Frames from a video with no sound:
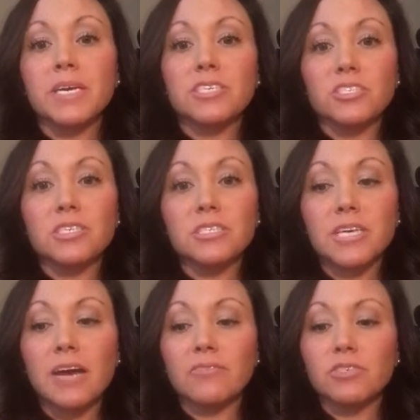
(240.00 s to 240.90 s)
because you need
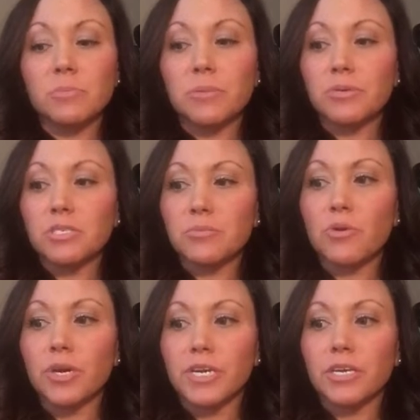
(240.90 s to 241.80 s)
to have those people
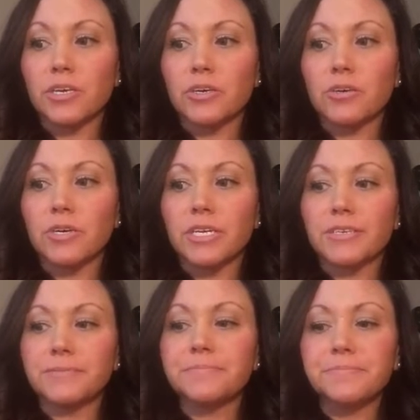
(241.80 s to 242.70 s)
supporting you,
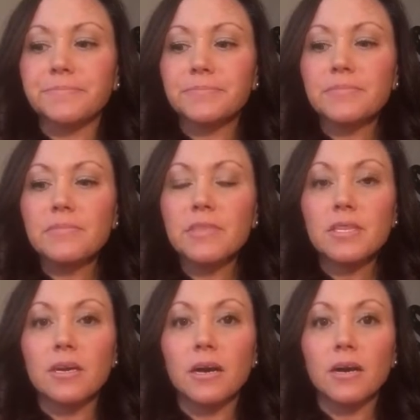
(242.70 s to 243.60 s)
and
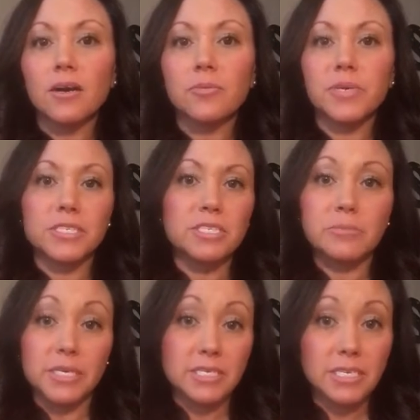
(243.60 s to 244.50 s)
it
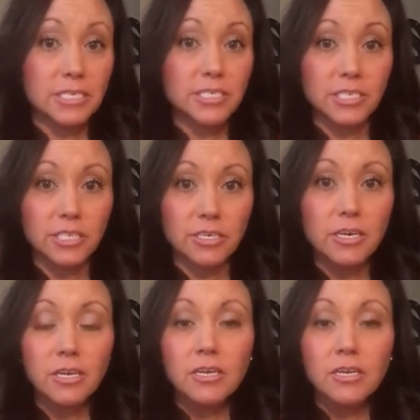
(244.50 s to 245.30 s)
just makes it easier.